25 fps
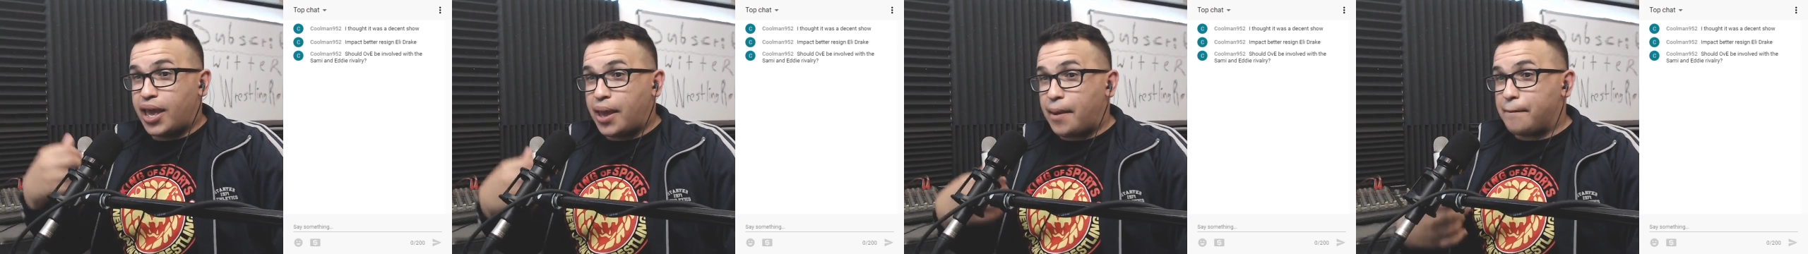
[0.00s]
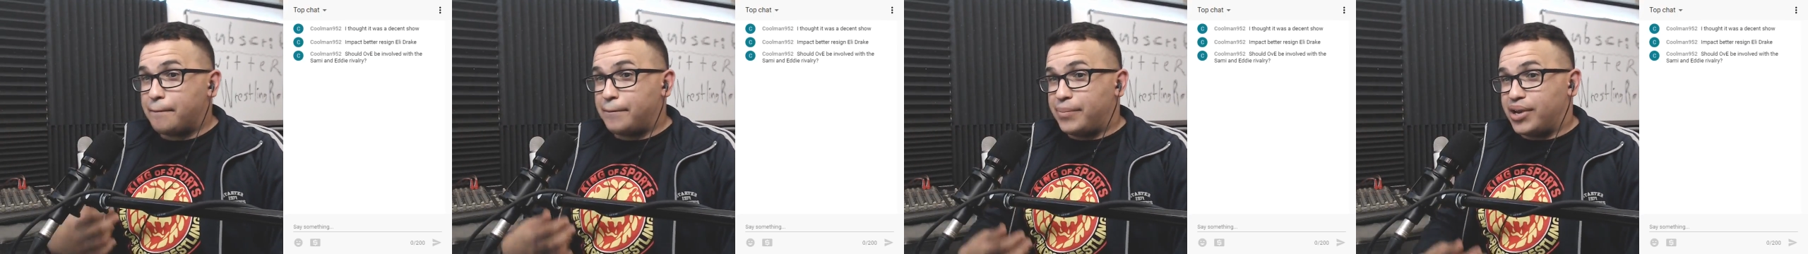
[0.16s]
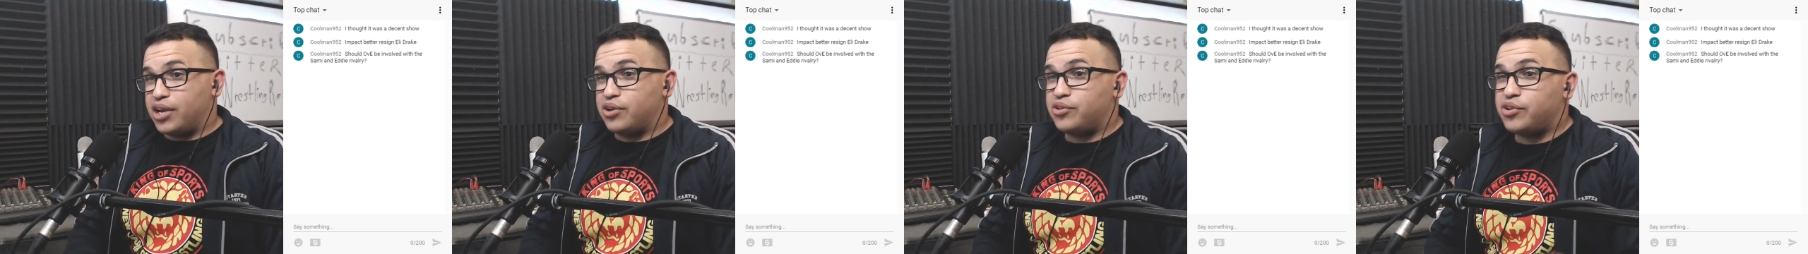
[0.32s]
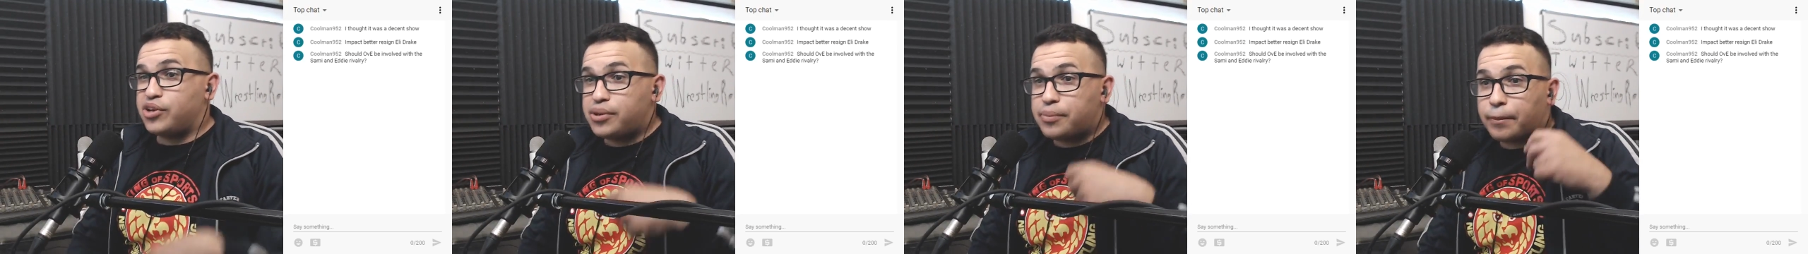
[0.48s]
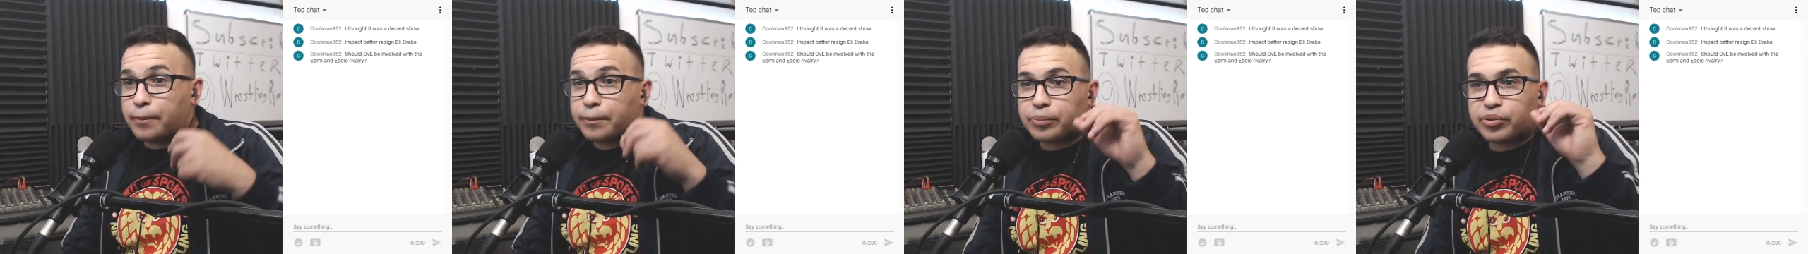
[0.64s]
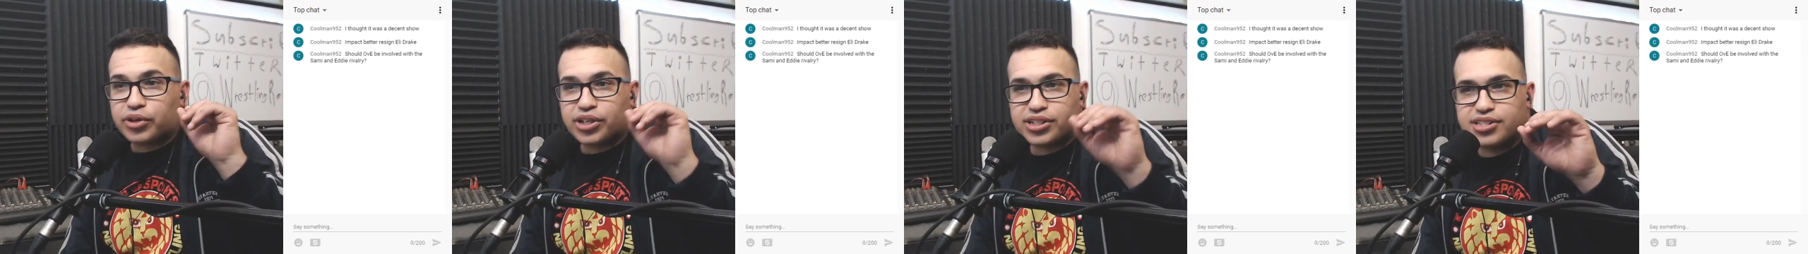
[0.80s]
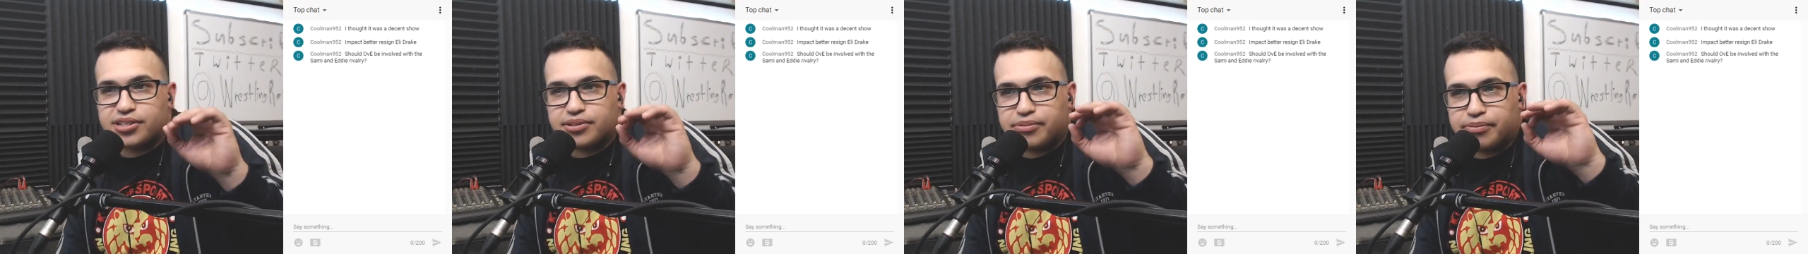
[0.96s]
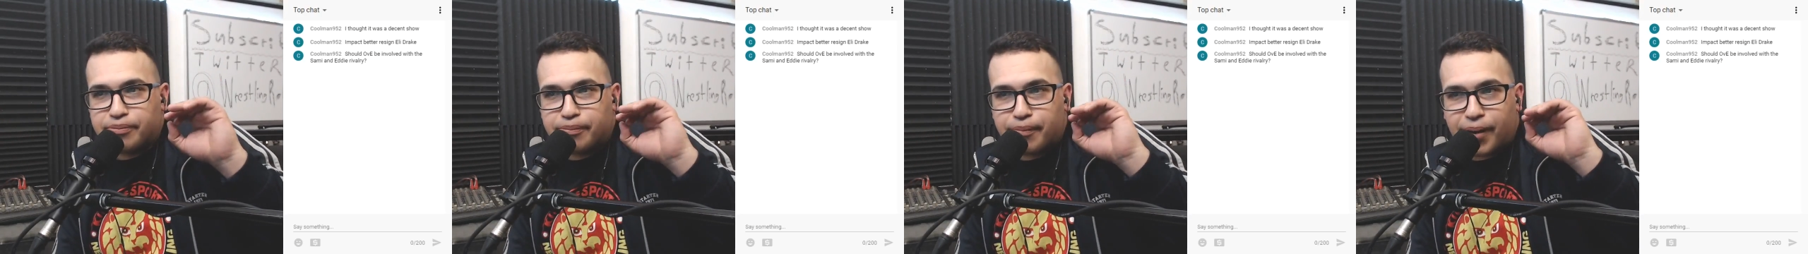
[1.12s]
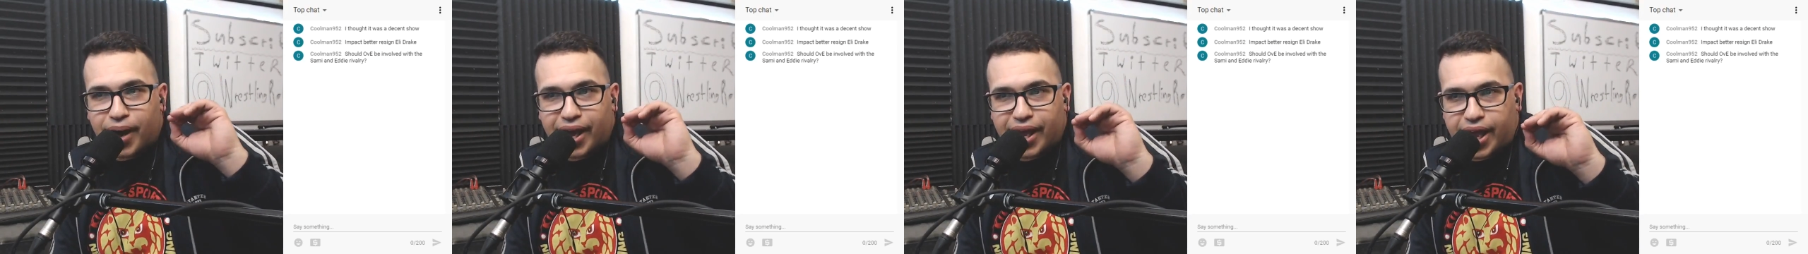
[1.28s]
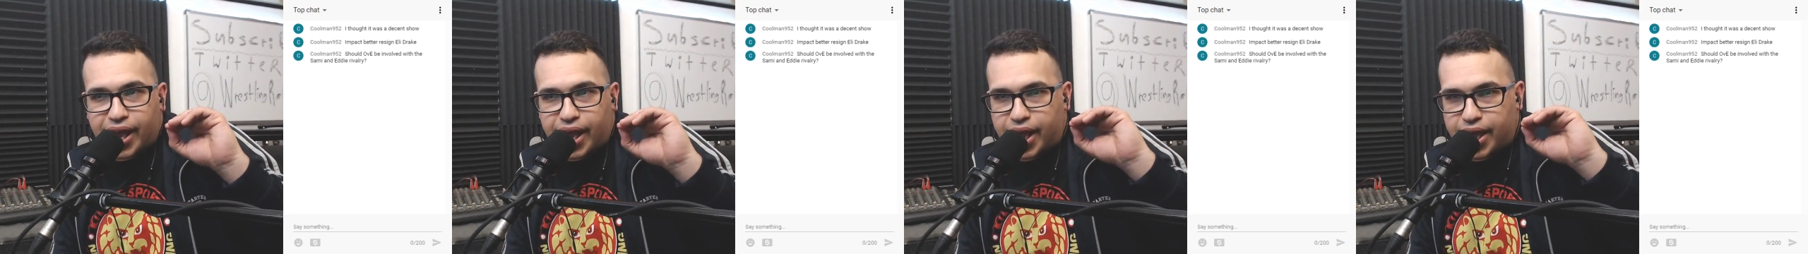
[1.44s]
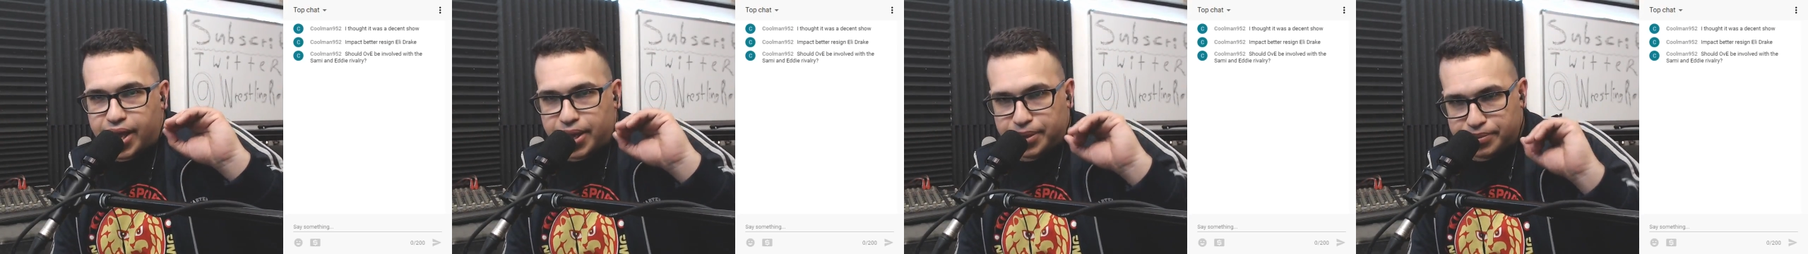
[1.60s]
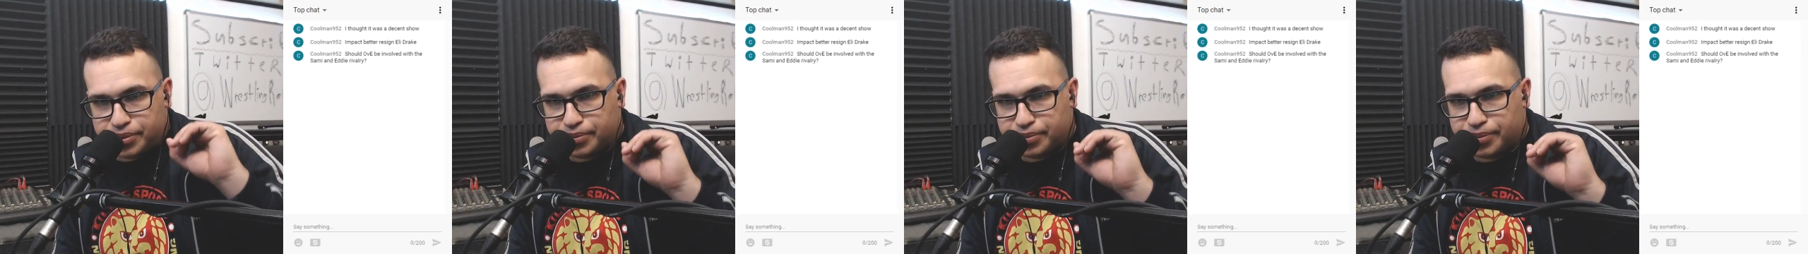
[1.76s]
very impressive by
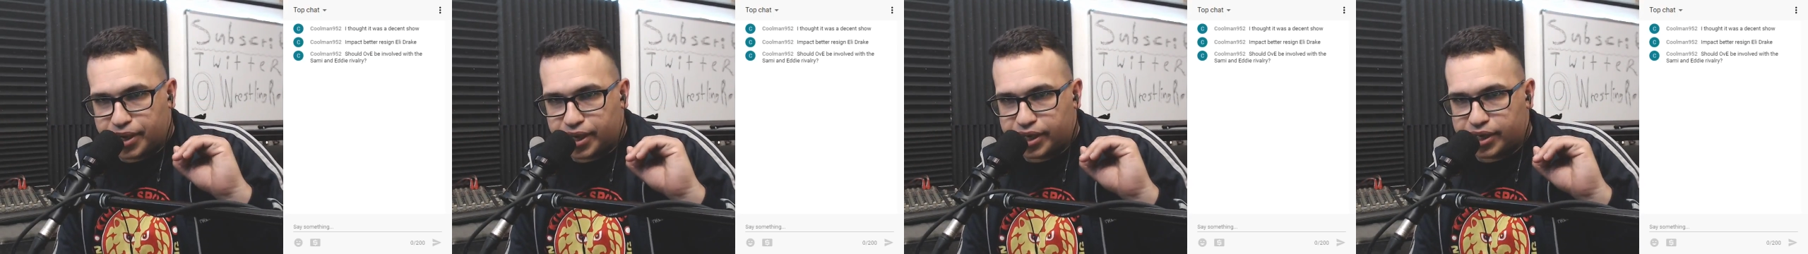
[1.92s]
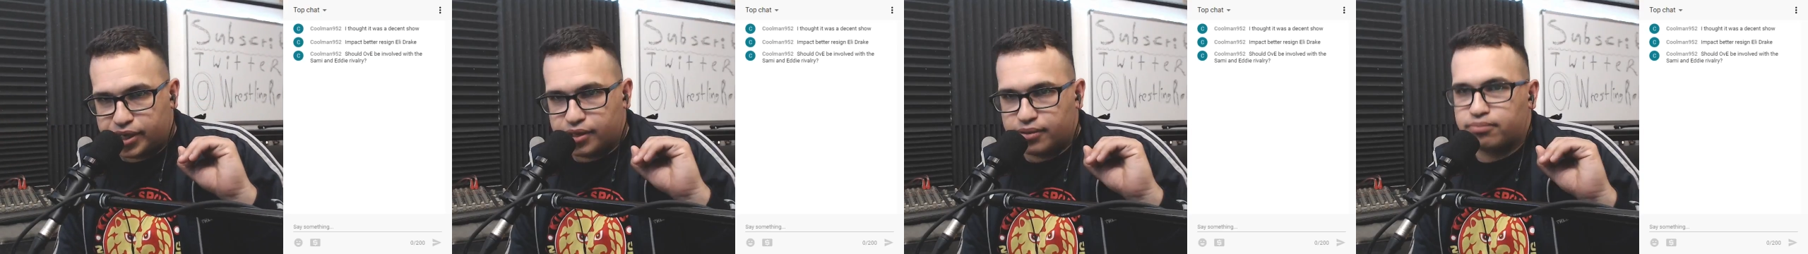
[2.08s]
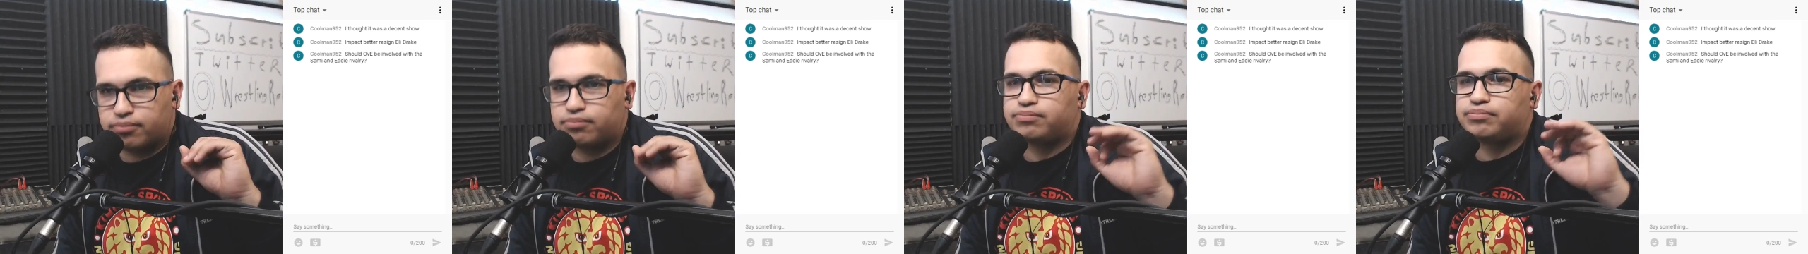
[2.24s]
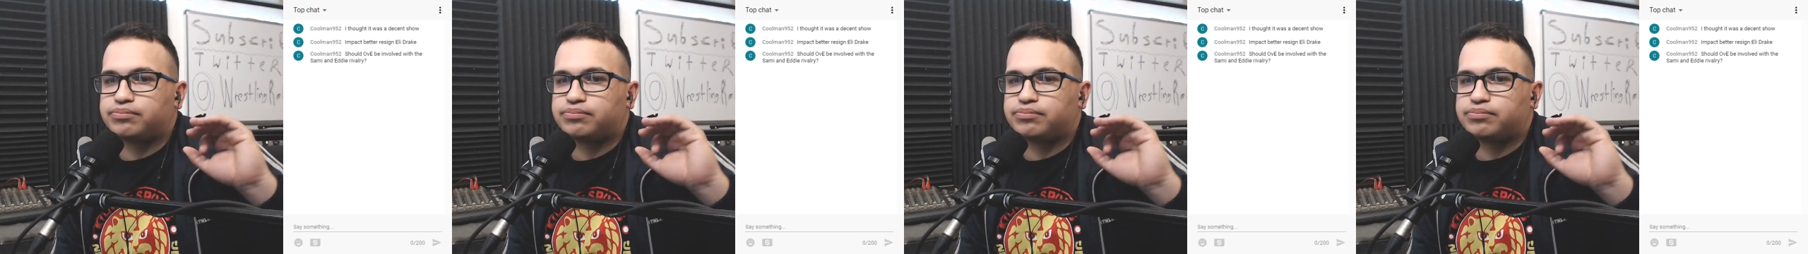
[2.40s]
everybody